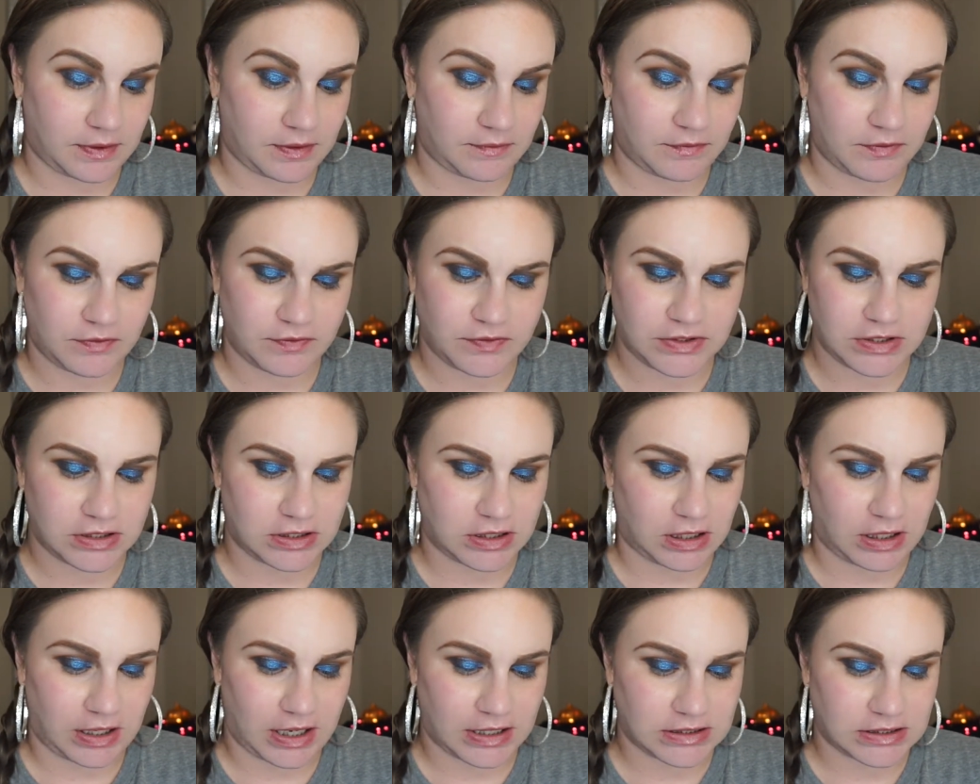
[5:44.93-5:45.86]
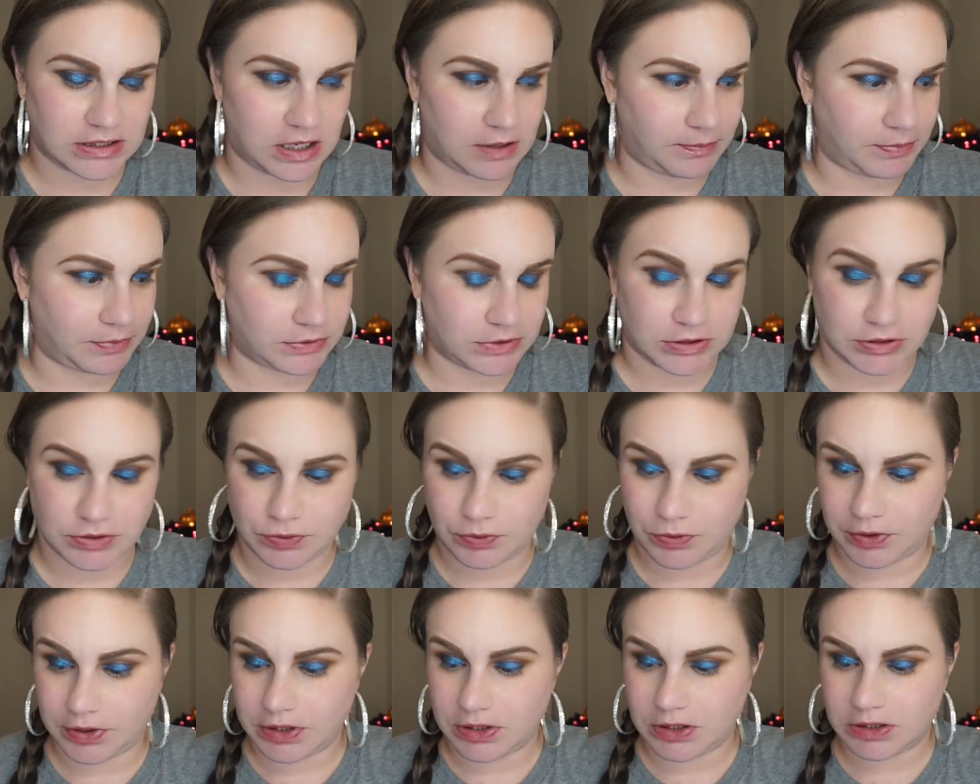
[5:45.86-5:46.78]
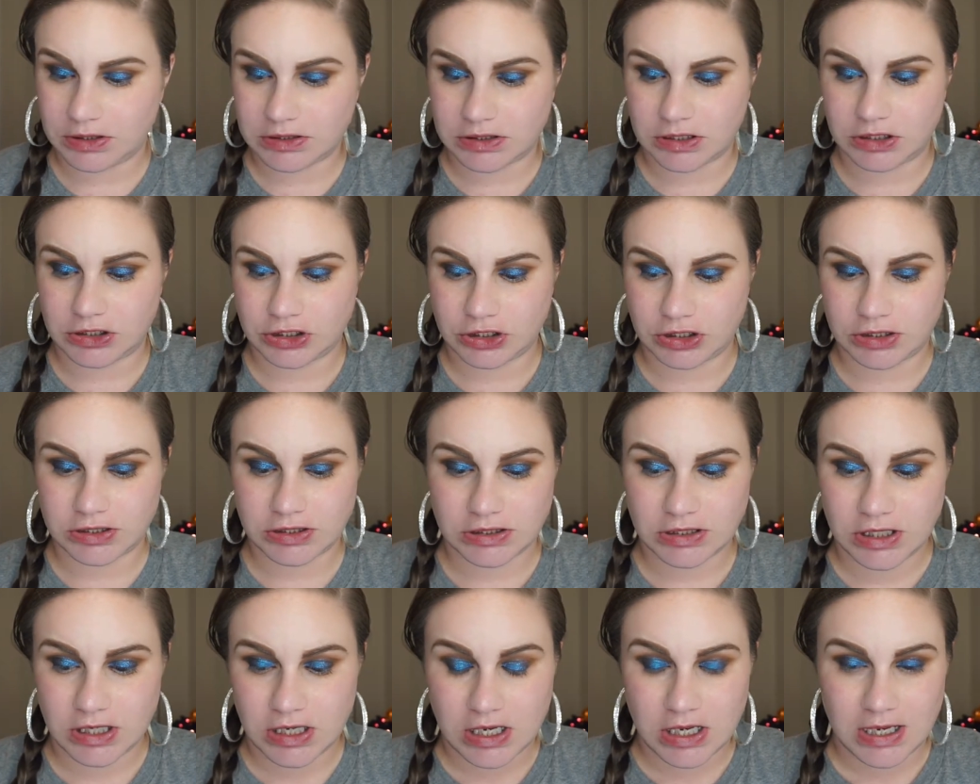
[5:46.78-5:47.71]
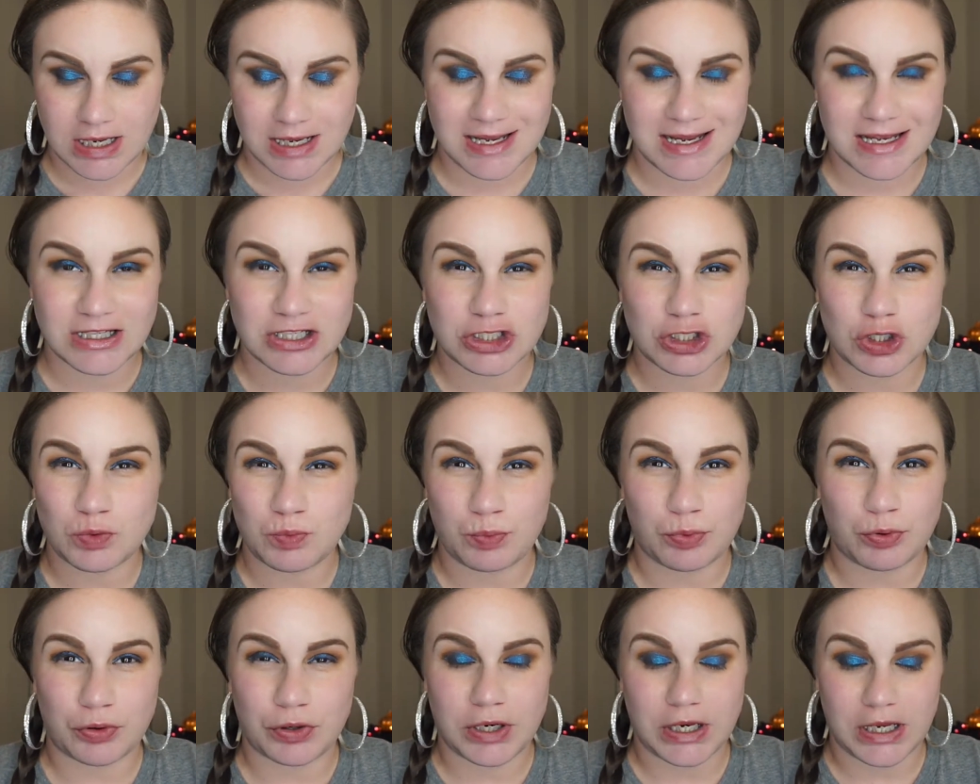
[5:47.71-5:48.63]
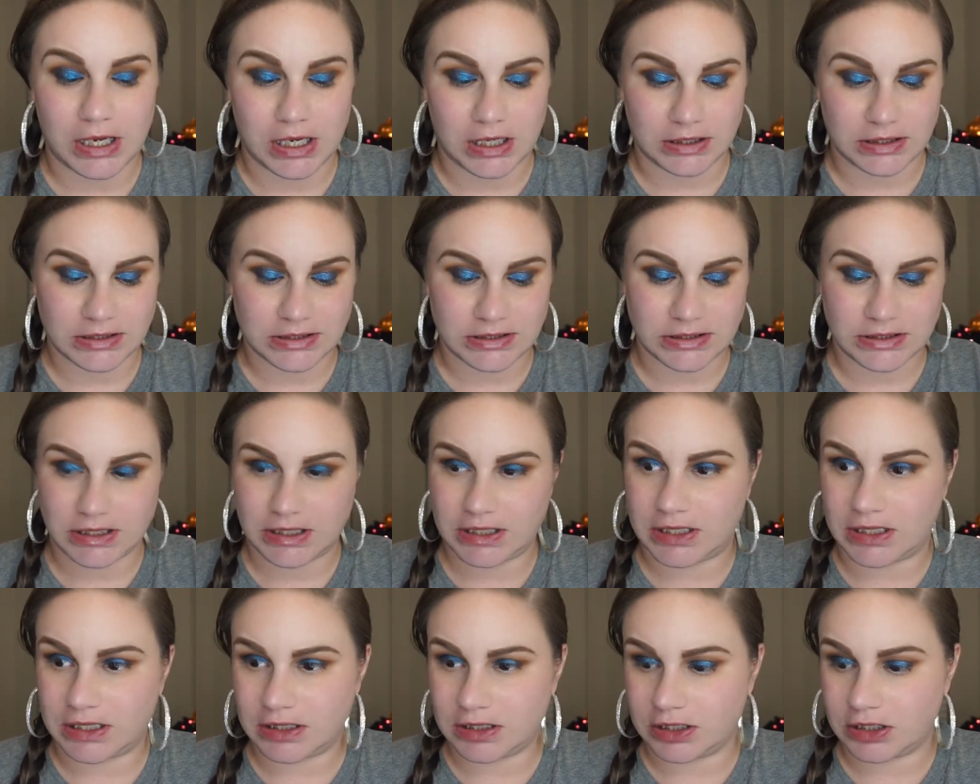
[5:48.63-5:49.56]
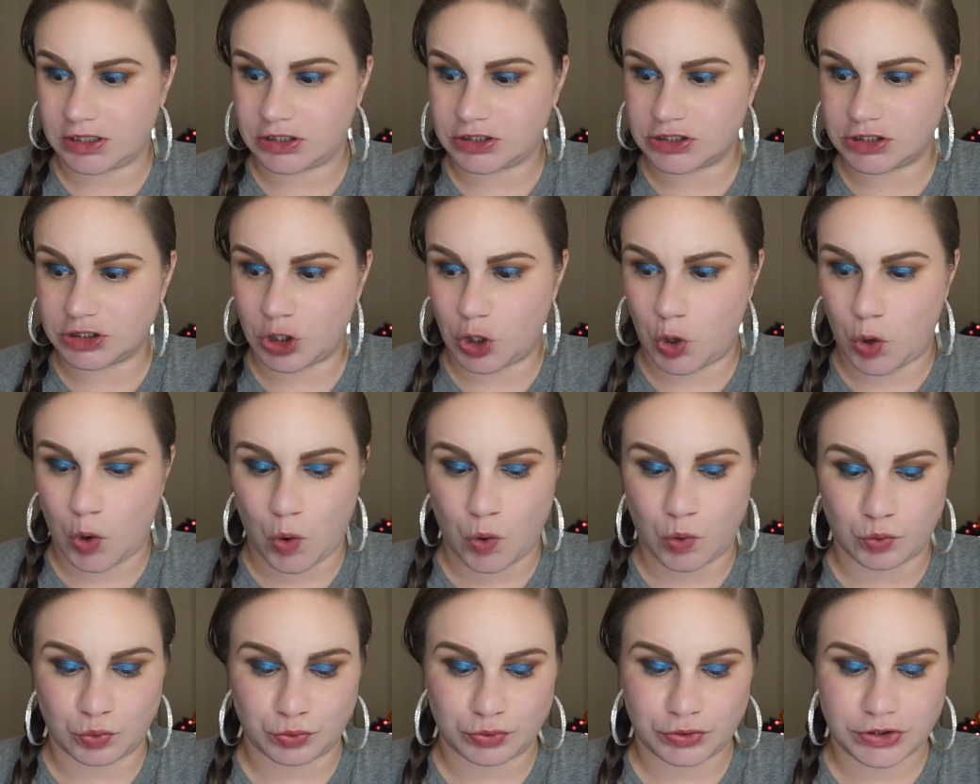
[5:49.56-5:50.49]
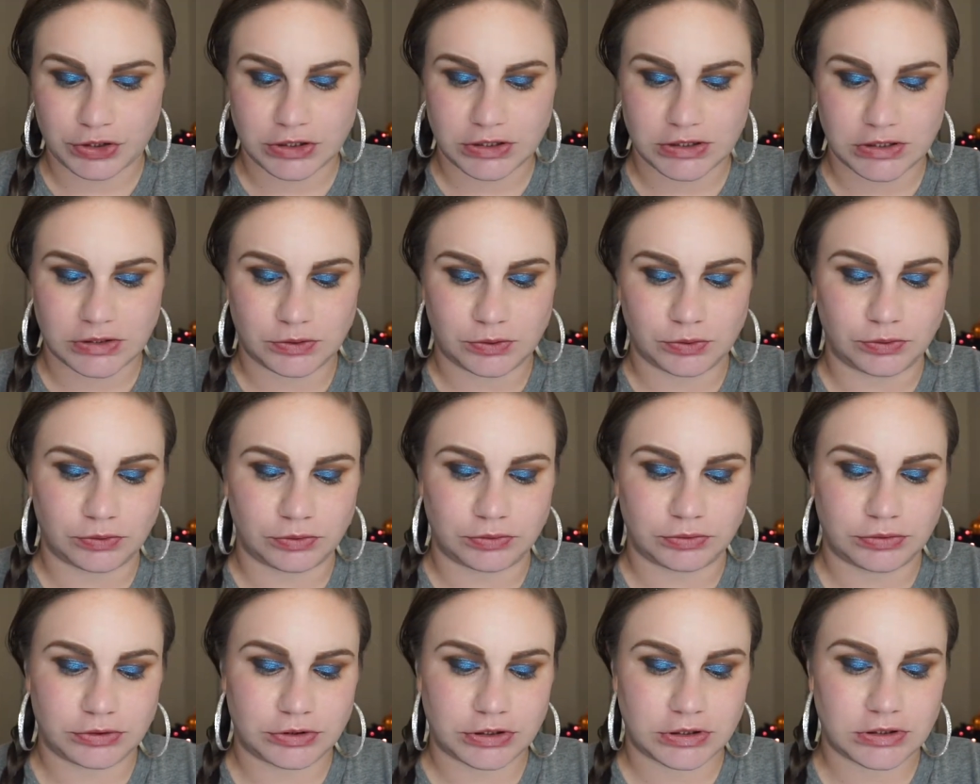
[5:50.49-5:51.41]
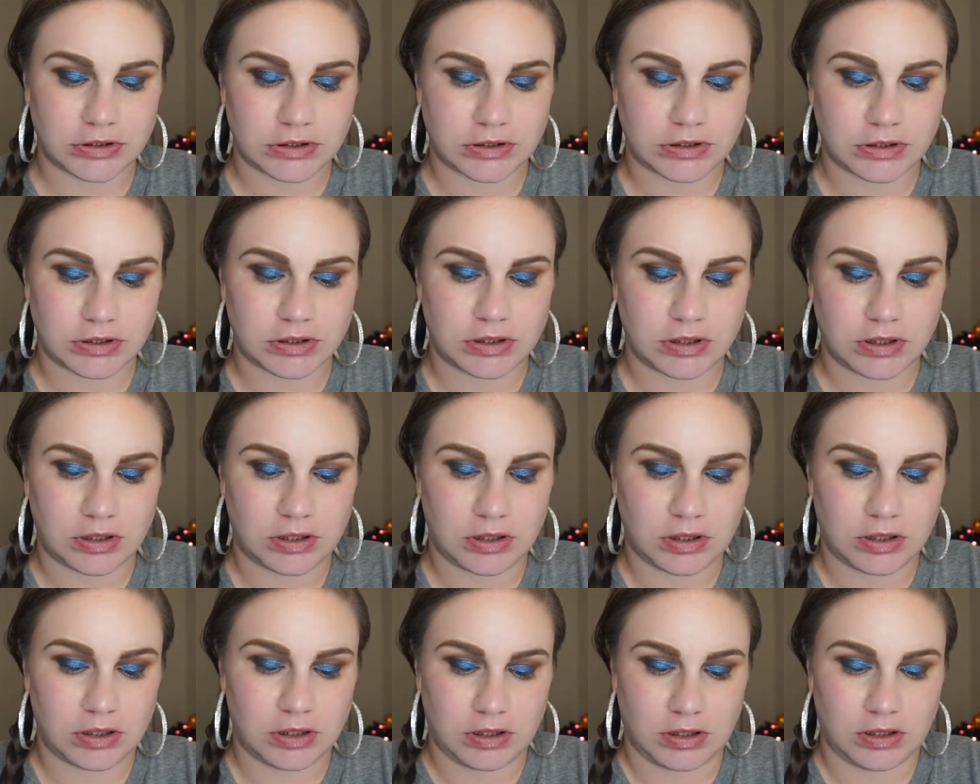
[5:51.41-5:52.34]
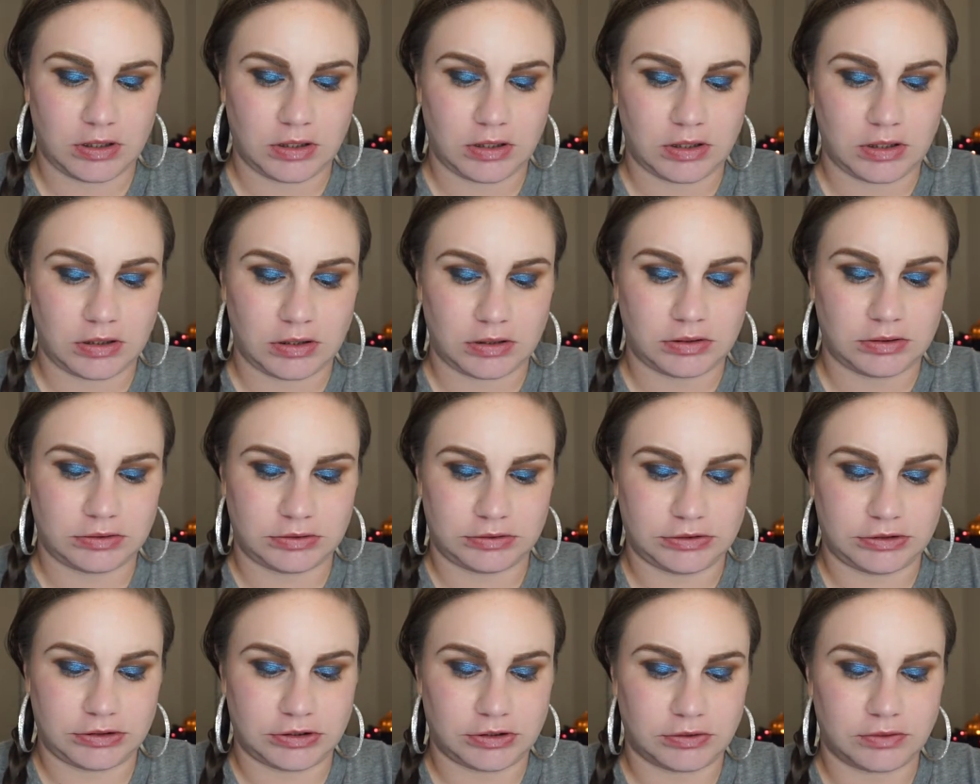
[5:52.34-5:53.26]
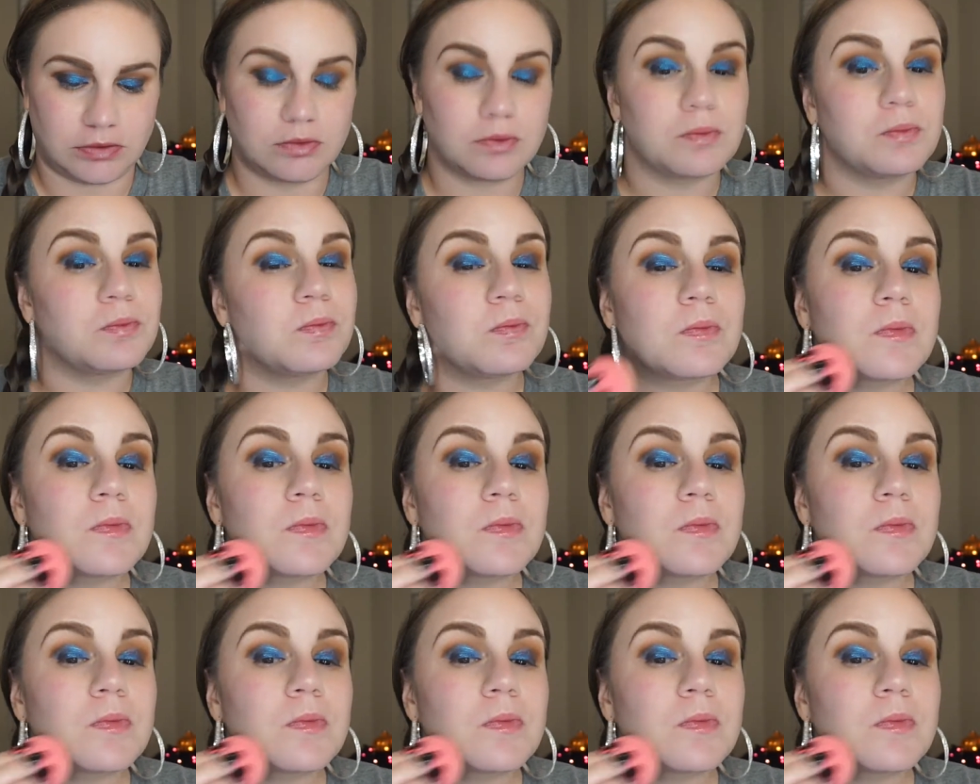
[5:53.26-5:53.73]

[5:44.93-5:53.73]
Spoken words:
I've used it in the last couple tutorials. It's so pretty on the skin. It looks gorgeous, gorgeous. So.